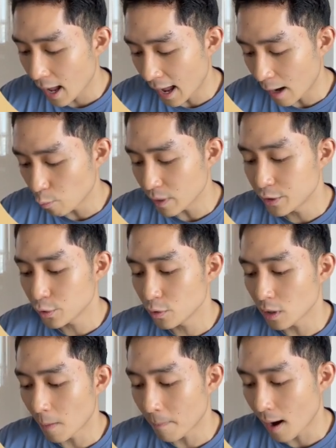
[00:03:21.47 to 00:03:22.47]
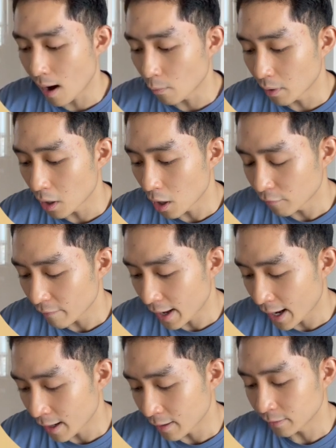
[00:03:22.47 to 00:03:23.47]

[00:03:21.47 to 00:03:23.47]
and we do a power of n.